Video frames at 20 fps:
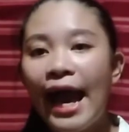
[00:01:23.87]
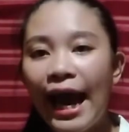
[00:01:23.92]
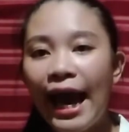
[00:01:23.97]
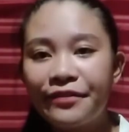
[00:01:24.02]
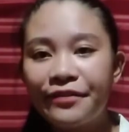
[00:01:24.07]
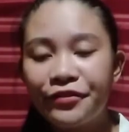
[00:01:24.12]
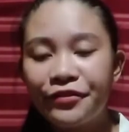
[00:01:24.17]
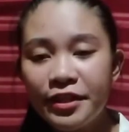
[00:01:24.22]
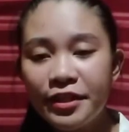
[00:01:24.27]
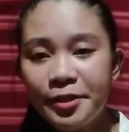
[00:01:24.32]

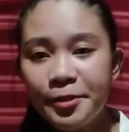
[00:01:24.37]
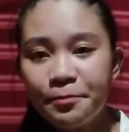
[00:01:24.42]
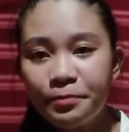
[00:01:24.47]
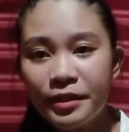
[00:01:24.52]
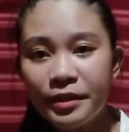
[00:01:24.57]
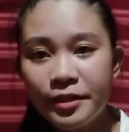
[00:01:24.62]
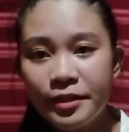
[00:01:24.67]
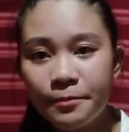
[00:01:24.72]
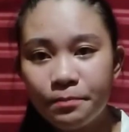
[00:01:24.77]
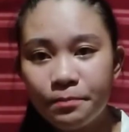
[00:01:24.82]
And this
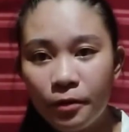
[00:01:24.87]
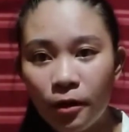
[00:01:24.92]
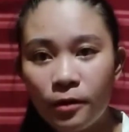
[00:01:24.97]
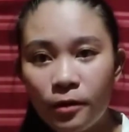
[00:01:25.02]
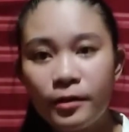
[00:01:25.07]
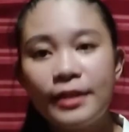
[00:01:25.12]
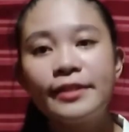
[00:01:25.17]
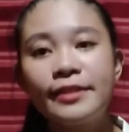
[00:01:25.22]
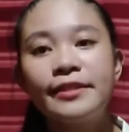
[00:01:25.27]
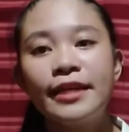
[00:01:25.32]
principle
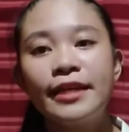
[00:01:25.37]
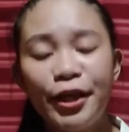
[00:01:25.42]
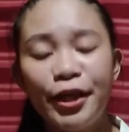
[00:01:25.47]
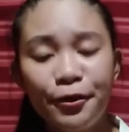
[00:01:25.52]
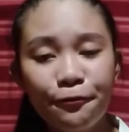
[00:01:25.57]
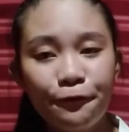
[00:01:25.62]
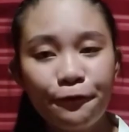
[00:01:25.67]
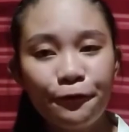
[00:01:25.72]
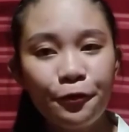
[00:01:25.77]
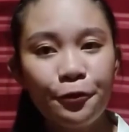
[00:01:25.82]
is
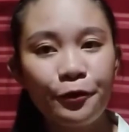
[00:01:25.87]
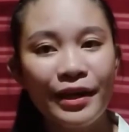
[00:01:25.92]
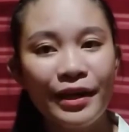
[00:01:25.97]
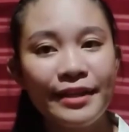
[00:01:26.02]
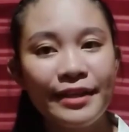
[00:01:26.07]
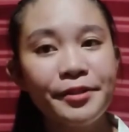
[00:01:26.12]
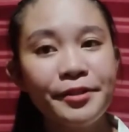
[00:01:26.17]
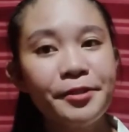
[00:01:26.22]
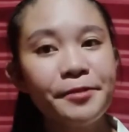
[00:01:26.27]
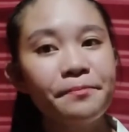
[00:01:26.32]

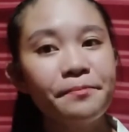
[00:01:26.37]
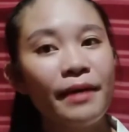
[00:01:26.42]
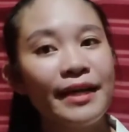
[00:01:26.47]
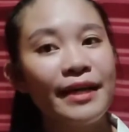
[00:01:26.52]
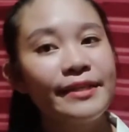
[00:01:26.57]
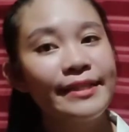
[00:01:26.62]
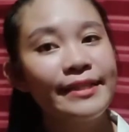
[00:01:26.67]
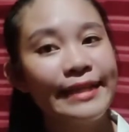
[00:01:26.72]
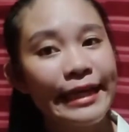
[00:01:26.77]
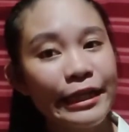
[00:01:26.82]
influenced by
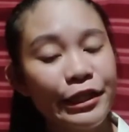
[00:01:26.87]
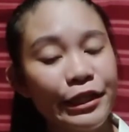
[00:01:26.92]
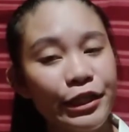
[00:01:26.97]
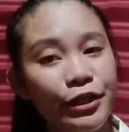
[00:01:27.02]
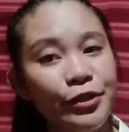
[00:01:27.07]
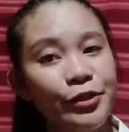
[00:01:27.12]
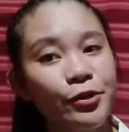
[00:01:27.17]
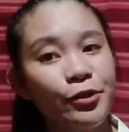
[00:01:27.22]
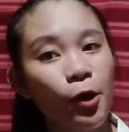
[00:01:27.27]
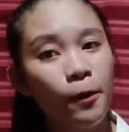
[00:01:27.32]

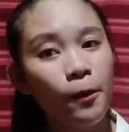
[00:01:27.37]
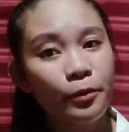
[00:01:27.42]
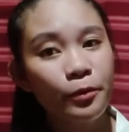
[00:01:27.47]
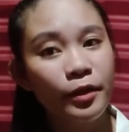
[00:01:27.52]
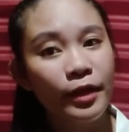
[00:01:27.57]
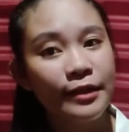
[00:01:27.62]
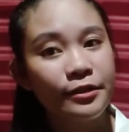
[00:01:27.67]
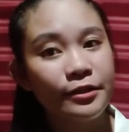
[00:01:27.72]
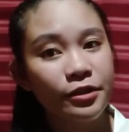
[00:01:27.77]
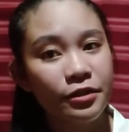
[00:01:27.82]
Skinner's
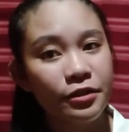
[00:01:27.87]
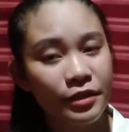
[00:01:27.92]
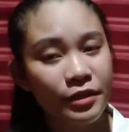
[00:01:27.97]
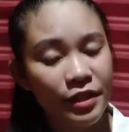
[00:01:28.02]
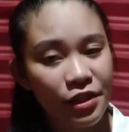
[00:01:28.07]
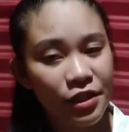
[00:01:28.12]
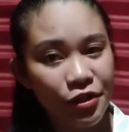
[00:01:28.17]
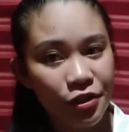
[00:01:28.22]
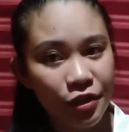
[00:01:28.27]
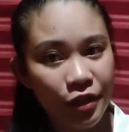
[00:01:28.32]
operant
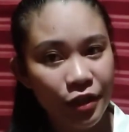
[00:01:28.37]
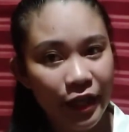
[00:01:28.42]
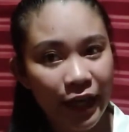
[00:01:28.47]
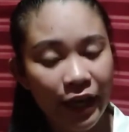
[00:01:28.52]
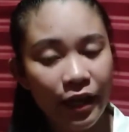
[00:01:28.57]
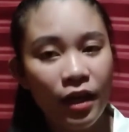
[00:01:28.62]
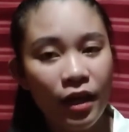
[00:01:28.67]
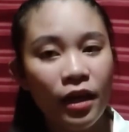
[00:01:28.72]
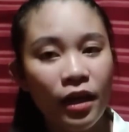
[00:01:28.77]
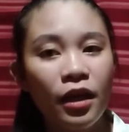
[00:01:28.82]

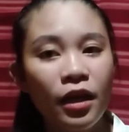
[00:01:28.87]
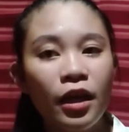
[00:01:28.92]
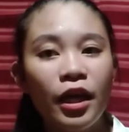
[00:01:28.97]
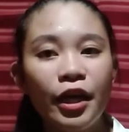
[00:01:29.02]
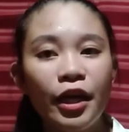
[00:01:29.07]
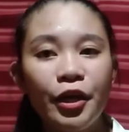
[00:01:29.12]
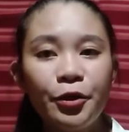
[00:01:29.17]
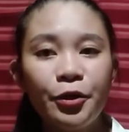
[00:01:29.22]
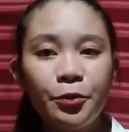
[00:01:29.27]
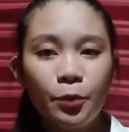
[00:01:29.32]
conditioning,
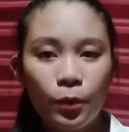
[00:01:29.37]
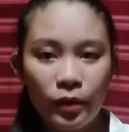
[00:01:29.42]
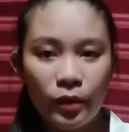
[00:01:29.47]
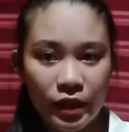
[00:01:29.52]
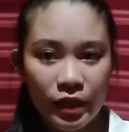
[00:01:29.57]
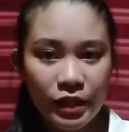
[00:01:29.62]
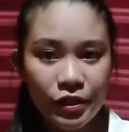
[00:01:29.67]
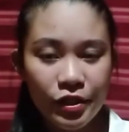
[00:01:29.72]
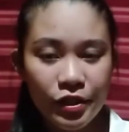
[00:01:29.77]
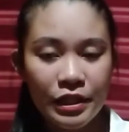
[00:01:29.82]
in
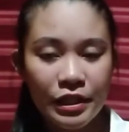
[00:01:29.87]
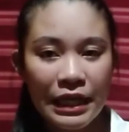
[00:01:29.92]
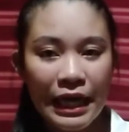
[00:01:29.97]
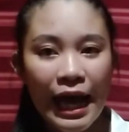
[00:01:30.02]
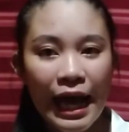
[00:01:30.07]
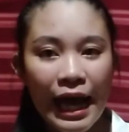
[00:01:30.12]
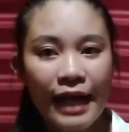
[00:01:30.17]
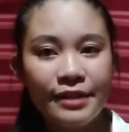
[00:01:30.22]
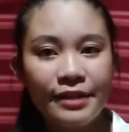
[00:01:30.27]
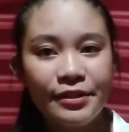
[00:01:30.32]
which
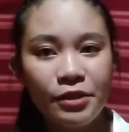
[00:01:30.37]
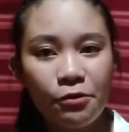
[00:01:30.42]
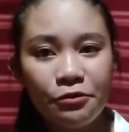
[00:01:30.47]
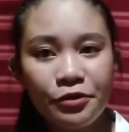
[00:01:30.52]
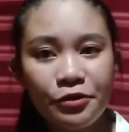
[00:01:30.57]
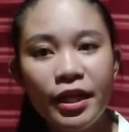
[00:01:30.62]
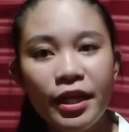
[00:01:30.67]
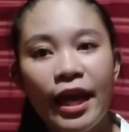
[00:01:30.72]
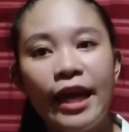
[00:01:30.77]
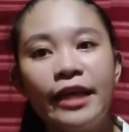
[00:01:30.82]

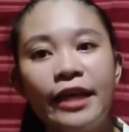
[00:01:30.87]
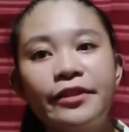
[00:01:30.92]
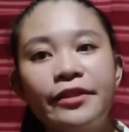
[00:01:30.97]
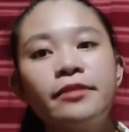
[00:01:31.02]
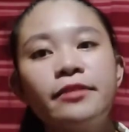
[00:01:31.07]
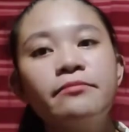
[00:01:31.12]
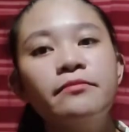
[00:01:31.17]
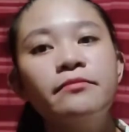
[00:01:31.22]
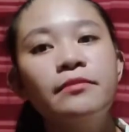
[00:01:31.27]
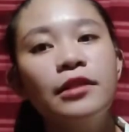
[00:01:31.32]

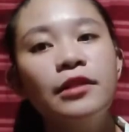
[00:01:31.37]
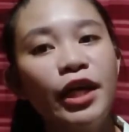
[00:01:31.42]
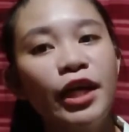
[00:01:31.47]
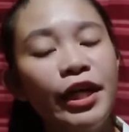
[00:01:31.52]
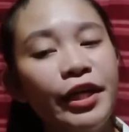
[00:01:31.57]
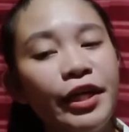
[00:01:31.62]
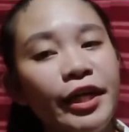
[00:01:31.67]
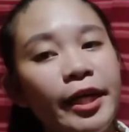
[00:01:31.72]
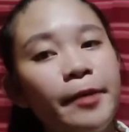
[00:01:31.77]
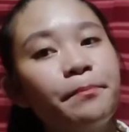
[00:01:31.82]
associative
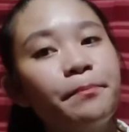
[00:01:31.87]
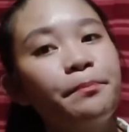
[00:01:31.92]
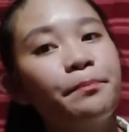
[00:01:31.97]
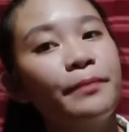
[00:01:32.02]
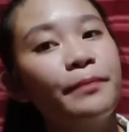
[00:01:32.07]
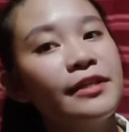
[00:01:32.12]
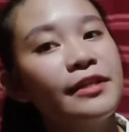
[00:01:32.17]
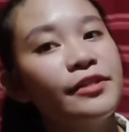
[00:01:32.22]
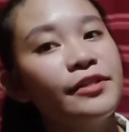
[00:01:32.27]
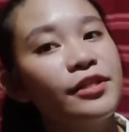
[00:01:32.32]
learning
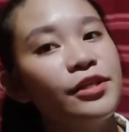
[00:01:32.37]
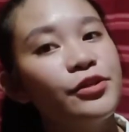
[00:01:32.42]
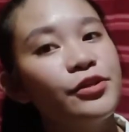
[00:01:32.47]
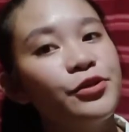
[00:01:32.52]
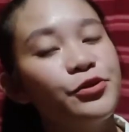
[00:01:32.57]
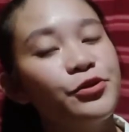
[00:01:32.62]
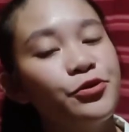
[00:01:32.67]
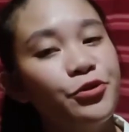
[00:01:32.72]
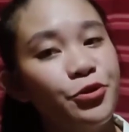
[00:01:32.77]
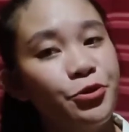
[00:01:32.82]

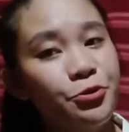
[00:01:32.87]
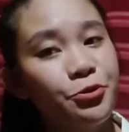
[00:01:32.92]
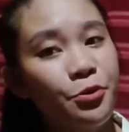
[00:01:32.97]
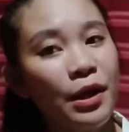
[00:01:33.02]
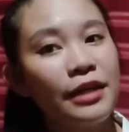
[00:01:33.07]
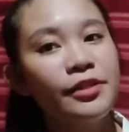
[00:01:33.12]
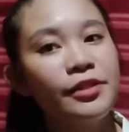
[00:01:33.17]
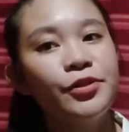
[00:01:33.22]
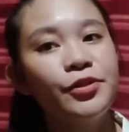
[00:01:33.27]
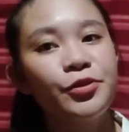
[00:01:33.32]
process through
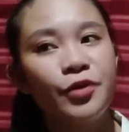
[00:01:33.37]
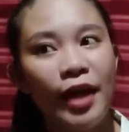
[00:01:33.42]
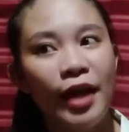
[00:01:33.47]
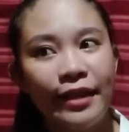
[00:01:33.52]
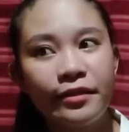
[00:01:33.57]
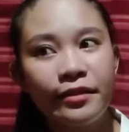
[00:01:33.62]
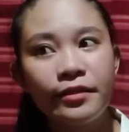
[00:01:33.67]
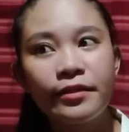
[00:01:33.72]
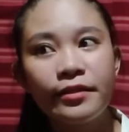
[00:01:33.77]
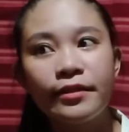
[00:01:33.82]
a
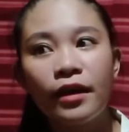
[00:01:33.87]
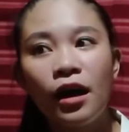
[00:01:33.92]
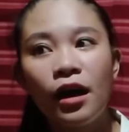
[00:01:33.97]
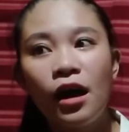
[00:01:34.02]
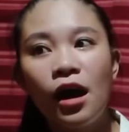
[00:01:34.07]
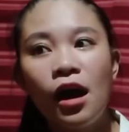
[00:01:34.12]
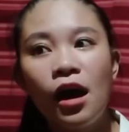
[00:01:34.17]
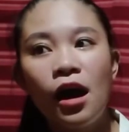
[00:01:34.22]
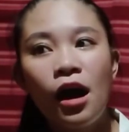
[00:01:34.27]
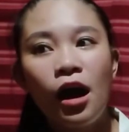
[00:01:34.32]
strength
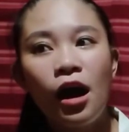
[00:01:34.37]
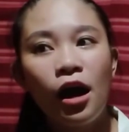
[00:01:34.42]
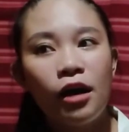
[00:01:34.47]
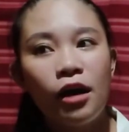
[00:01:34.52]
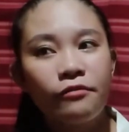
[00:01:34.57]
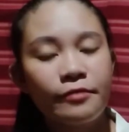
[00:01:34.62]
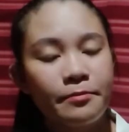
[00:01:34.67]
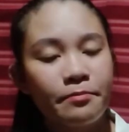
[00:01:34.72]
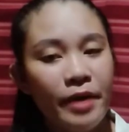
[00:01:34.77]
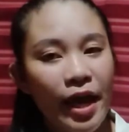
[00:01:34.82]

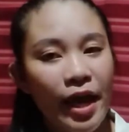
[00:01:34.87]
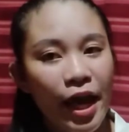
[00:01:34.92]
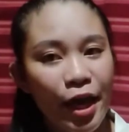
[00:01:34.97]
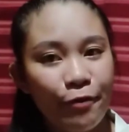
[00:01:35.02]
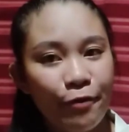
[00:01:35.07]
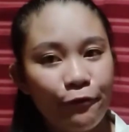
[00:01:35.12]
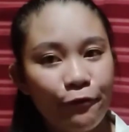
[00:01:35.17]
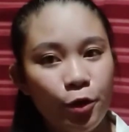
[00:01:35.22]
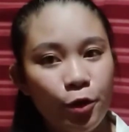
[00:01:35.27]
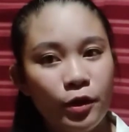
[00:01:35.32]
of a
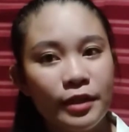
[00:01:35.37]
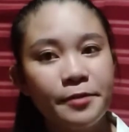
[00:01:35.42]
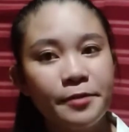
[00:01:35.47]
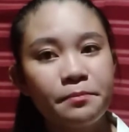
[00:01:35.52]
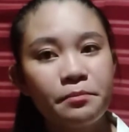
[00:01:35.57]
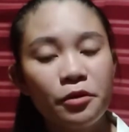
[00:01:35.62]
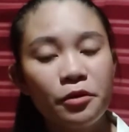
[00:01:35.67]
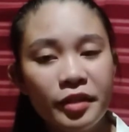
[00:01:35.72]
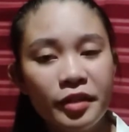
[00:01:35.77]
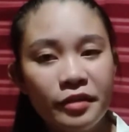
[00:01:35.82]
behavior is
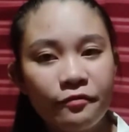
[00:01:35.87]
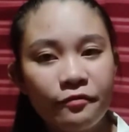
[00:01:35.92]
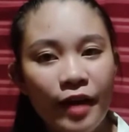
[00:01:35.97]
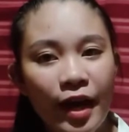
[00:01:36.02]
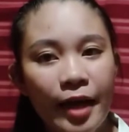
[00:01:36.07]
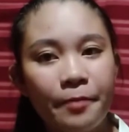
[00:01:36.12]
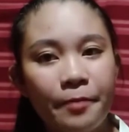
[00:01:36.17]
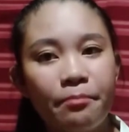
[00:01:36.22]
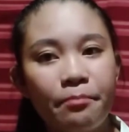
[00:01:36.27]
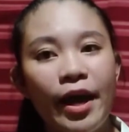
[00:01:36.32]

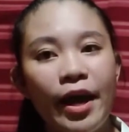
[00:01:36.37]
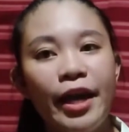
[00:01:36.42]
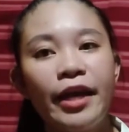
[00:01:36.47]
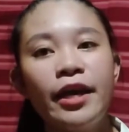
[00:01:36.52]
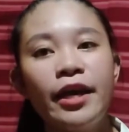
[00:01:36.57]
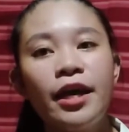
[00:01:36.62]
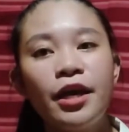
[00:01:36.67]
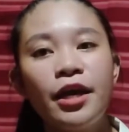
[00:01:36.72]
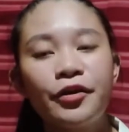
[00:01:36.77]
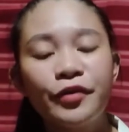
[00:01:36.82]
modified
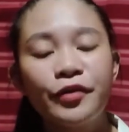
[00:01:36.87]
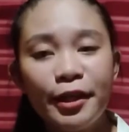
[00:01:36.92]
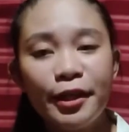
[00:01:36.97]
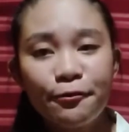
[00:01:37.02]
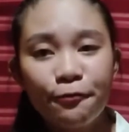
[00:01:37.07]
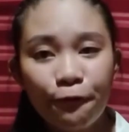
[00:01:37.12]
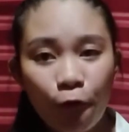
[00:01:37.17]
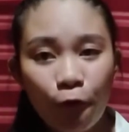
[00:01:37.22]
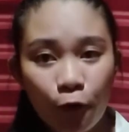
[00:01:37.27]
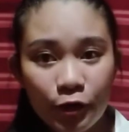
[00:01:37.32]
by
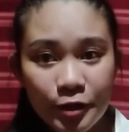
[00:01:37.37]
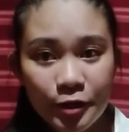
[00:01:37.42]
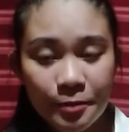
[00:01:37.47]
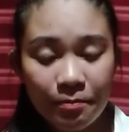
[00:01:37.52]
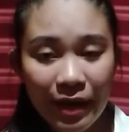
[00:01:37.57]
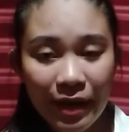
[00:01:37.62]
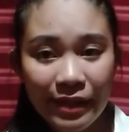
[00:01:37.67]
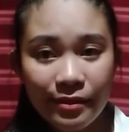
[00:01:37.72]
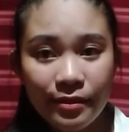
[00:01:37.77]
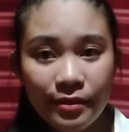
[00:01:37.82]

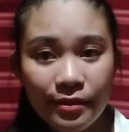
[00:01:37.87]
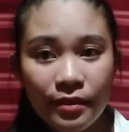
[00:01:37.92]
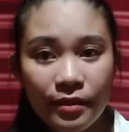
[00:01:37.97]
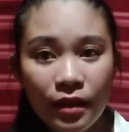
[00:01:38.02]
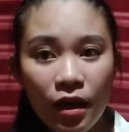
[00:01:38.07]
reinforcement